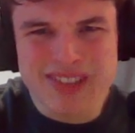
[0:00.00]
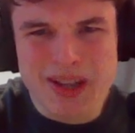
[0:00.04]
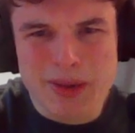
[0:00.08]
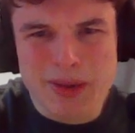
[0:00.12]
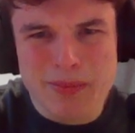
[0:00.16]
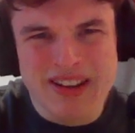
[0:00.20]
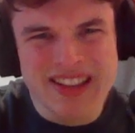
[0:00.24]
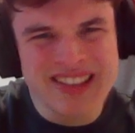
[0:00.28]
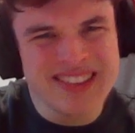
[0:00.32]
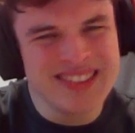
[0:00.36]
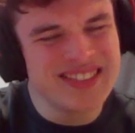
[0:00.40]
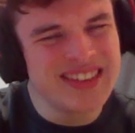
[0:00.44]

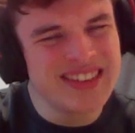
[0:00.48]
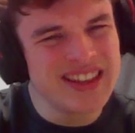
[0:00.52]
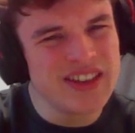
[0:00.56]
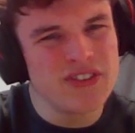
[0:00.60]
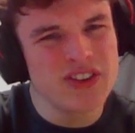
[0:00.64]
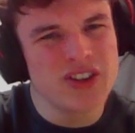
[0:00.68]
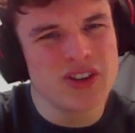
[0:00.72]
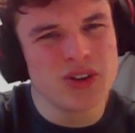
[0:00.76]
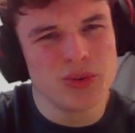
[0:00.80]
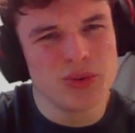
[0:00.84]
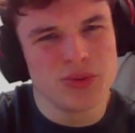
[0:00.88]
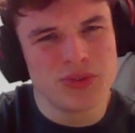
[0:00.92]
But it's
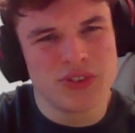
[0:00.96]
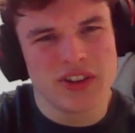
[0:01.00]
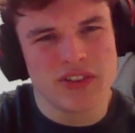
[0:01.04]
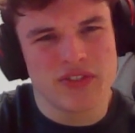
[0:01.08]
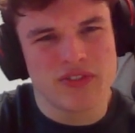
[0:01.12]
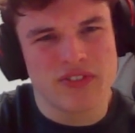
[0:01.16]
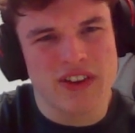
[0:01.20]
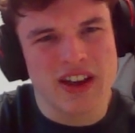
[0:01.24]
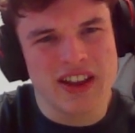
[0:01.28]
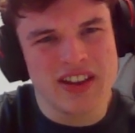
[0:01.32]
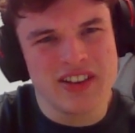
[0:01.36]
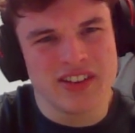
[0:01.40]
difficult to
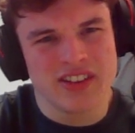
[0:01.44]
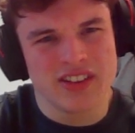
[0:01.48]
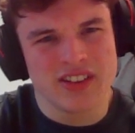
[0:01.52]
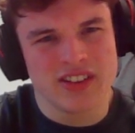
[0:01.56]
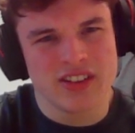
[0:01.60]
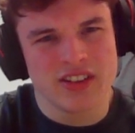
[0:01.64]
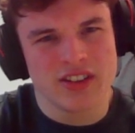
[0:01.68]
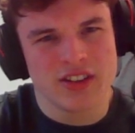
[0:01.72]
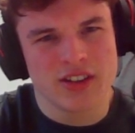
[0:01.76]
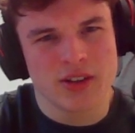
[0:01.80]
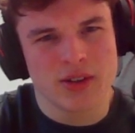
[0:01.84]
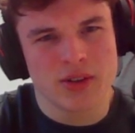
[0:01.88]
defend it,
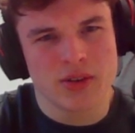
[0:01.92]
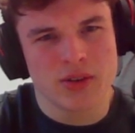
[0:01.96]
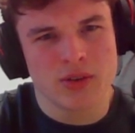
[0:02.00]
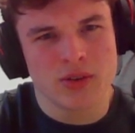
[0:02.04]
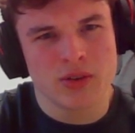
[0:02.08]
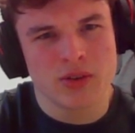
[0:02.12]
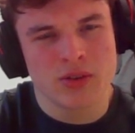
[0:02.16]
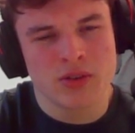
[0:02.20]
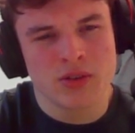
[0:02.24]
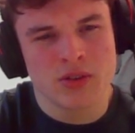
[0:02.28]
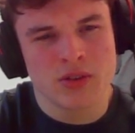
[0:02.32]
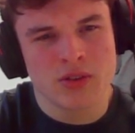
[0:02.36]
you know.
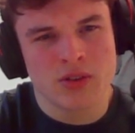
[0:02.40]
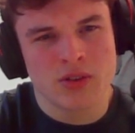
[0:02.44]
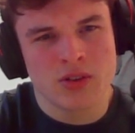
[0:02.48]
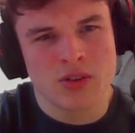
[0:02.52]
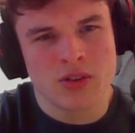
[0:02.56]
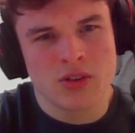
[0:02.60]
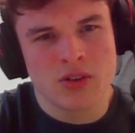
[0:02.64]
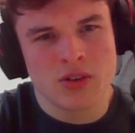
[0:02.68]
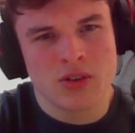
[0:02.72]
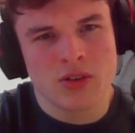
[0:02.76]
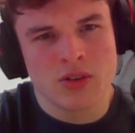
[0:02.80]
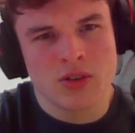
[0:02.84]

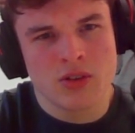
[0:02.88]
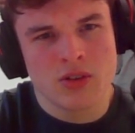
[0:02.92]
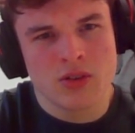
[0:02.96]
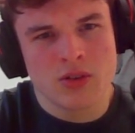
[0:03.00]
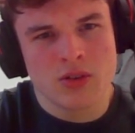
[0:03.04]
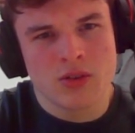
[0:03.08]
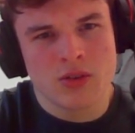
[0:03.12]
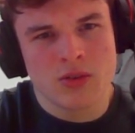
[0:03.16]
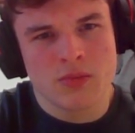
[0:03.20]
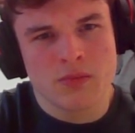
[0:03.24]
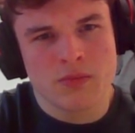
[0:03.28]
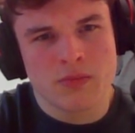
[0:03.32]

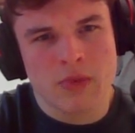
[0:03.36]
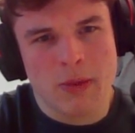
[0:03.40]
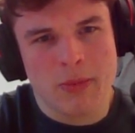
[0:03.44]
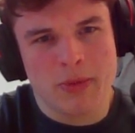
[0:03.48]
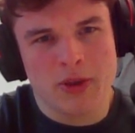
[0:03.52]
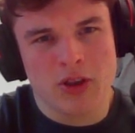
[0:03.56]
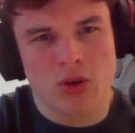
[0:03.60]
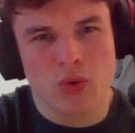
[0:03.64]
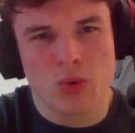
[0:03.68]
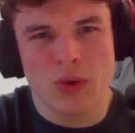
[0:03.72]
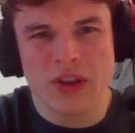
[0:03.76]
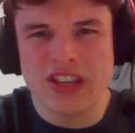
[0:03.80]
Maybe
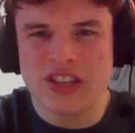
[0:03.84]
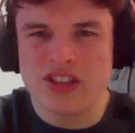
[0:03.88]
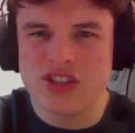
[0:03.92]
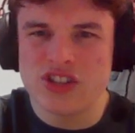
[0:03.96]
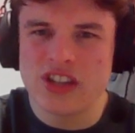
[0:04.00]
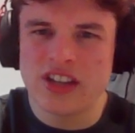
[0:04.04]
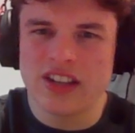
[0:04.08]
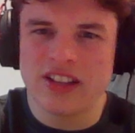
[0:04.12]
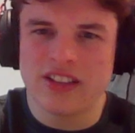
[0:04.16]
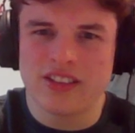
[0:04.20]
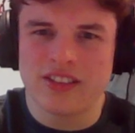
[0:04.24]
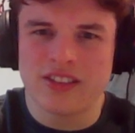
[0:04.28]
queen
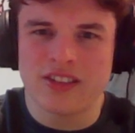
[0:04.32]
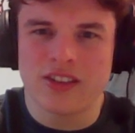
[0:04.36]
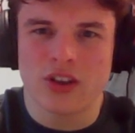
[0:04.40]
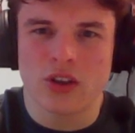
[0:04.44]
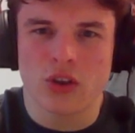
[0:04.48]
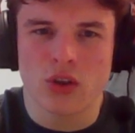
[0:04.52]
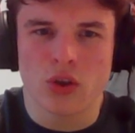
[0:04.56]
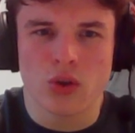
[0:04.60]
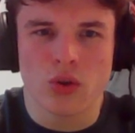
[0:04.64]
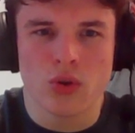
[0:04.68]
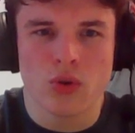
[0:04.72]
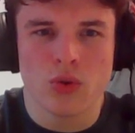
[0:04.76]

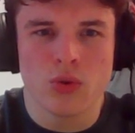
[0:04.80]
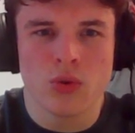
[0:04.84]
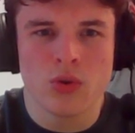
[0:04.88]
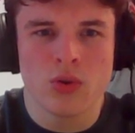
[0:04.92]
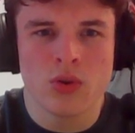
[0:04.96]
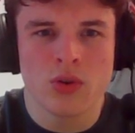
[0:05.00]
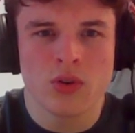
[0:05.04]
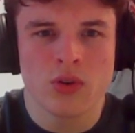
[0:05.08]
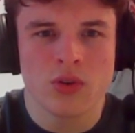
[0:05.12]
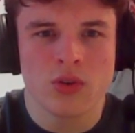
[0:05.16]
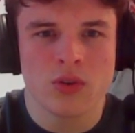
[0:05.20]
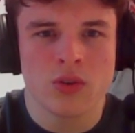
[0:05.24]
g2
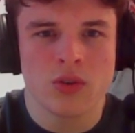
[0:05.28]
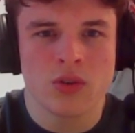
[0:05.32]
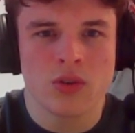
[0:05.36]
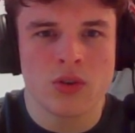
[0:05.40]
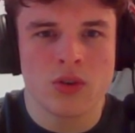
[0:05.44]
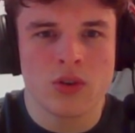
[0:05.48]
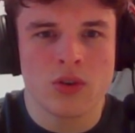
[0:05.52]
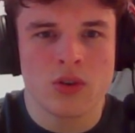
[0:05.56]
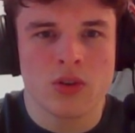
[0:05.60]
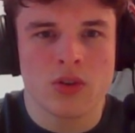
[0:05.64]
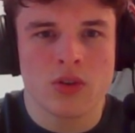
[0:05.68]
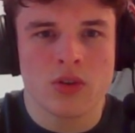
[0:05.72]

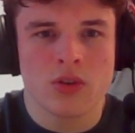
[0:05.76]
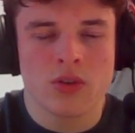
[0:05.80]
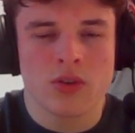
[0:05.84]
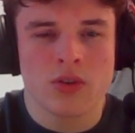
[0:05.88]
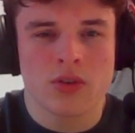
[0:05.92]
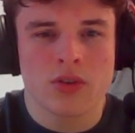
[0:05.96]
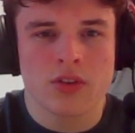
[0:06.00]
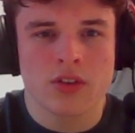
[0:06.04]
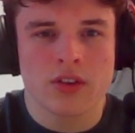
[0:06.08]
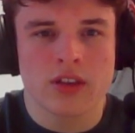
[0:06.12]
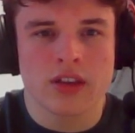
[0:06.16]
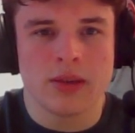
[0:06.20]

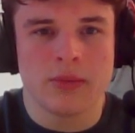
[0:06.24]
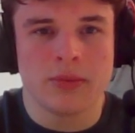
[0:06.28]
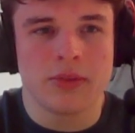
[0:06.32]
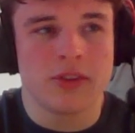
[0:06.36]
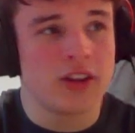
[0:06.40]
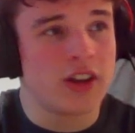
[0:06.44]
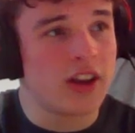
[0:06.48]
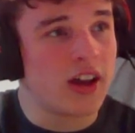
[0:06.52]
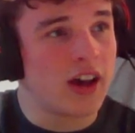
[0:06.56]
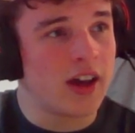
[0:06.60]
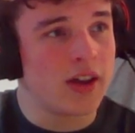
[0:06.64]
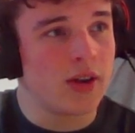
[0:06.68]
keeps
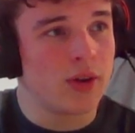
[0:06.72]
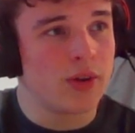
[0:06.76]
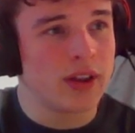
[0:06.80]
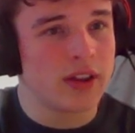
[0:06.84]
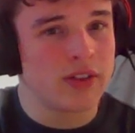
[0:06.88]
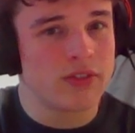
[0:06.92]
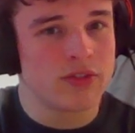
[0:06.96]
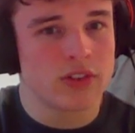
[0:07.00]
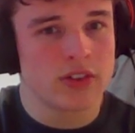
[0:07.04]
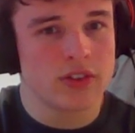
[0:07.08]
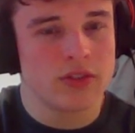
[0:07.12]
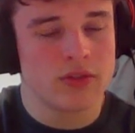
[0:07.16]
an eye on
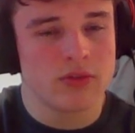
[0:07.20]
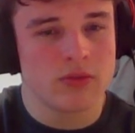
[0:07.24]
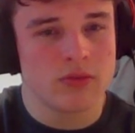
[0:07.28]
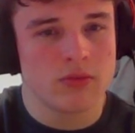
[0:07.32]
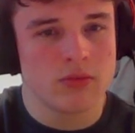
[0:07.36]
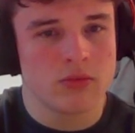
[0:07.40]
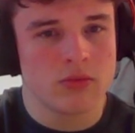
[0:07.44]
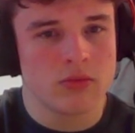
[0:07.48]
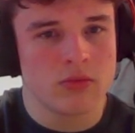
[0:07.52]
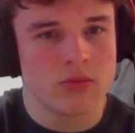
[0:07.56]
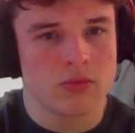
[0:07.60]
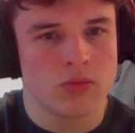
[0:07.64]
every...
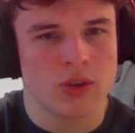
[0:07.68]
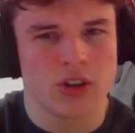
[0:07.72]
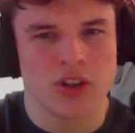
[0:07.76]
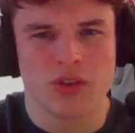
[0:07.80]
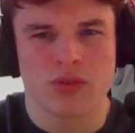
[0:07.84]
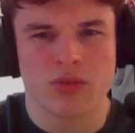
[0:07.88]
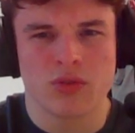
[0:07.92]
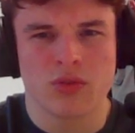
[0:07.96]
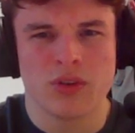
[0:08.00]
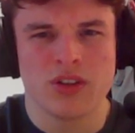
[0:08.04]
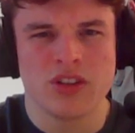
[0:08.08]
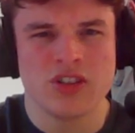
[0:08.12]
Well,
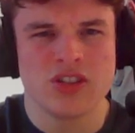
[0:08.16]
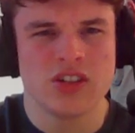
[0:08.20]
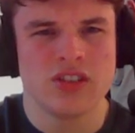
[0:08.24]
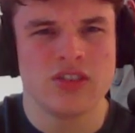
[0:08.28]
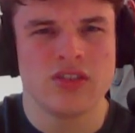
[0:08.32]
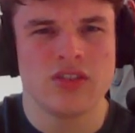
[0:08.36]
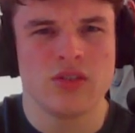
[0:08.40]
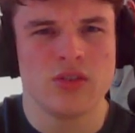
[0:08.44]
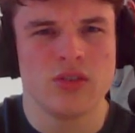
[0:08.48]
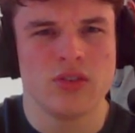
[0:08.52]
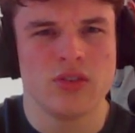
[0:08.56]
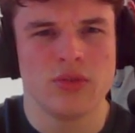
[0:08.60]
no, queen
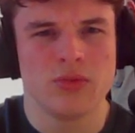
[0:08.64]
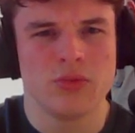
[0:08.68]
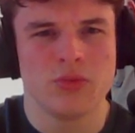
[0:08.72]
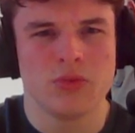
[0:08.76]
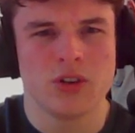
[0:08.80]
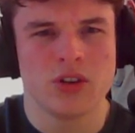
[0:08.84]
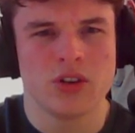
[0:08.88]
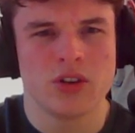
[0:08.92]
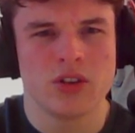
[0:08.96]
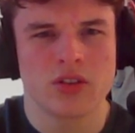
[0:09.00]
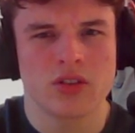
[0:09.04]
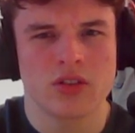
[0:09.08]
g2 doesn't
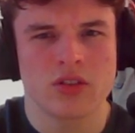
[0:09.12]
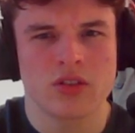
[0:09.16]
work.